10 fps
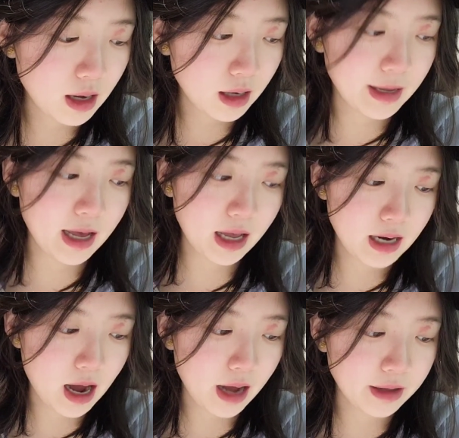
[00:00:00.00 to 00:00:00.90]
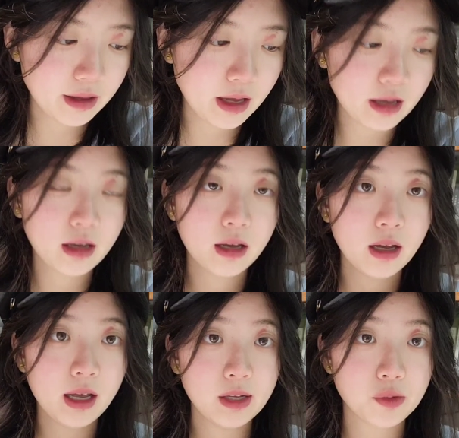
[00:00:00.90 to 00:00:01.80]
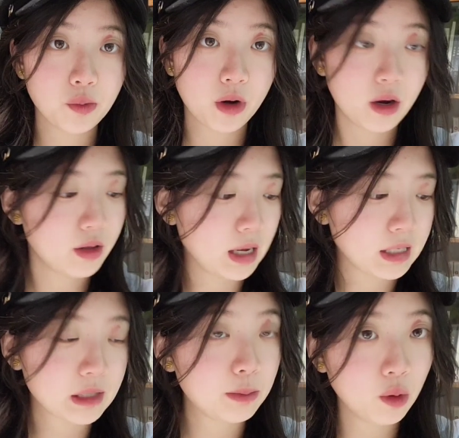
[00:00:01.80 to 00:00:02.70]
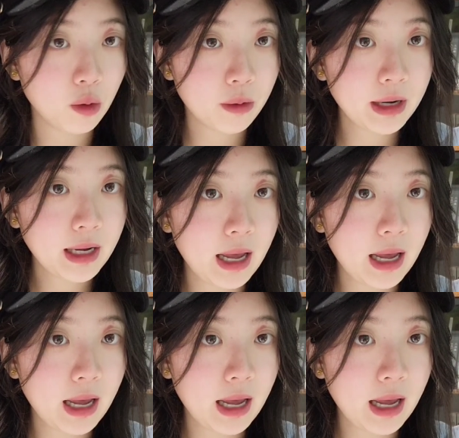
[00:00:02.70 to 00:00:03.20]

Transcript: again, I think is worth exploring,